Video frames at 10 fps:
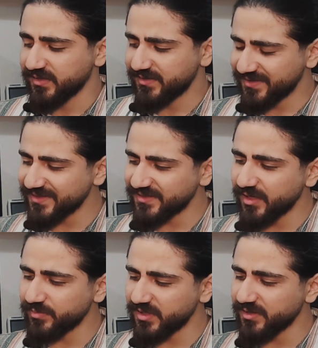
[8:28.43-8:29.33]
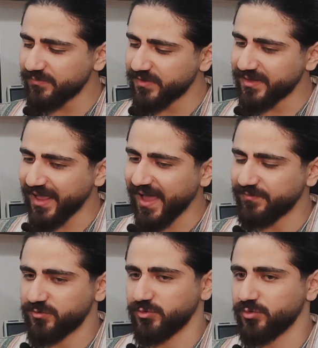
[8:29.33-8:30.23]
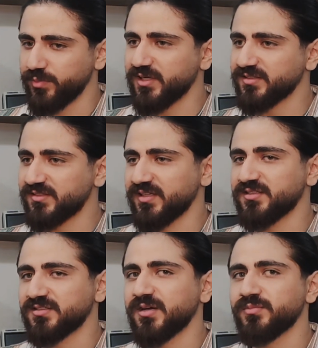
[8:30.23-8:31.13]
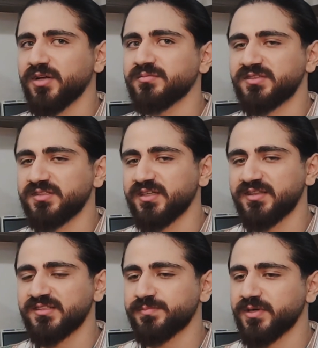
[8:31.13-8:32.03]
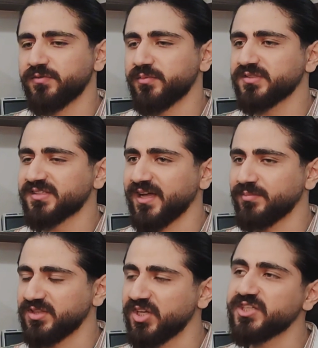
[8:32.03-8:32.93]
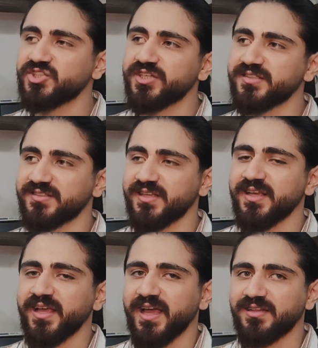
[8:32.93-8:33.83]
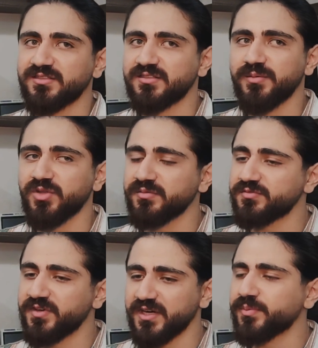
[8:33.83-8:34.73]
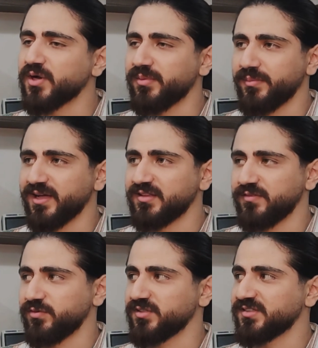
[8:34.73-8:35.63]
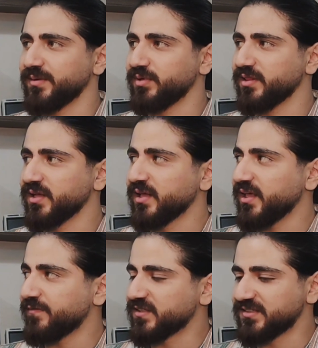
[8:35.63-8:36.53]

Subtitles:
This is something we have to do because sometimes this performance can be dangerous and sometimes very problematic. For example, if a